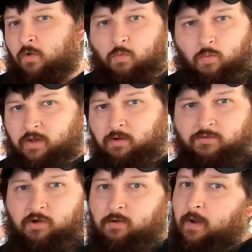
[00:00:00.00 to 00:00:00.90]
We don't
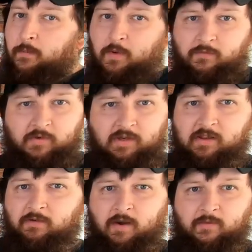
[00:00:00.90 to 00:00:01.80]
turn them out perfect
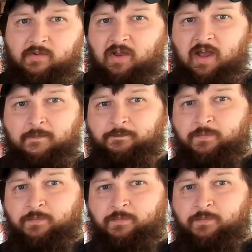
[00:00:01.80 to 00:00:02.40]
either every time.